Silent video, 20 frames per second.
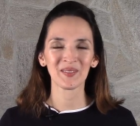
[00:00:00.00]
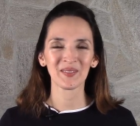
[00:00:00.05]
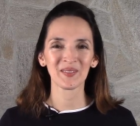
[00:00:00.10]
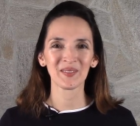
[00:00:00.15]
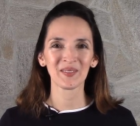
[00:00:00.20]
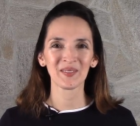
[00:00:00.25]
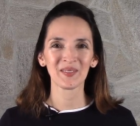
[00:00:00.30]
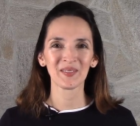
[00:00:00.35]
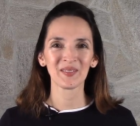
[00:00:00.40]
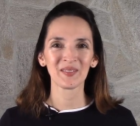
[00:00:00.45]

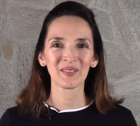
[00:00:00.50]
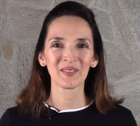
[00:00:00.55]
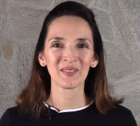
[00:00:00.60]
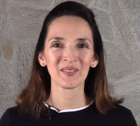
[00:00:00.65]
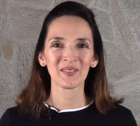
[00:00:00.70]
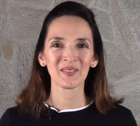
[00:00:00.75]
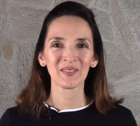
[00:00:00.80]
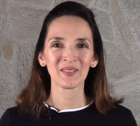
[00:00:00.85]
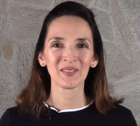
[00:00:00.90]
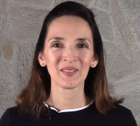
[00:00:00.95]

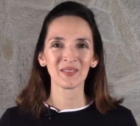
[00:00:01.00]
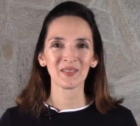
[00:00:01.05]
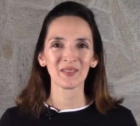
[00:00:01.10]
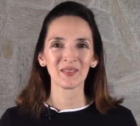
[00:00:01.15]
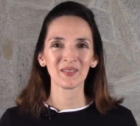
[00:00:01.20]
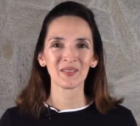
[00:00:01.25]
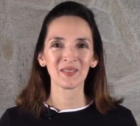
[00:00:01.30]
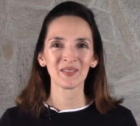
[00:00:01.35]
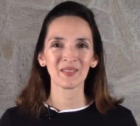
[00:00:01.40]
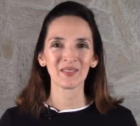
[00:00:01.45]

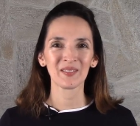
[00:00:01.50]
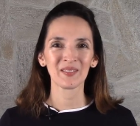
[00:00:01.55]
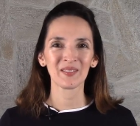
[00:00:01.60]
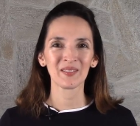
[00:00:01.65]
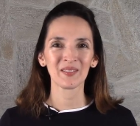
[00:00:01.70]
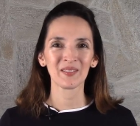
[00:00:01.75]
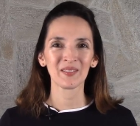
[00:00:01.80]
Nobody speaks.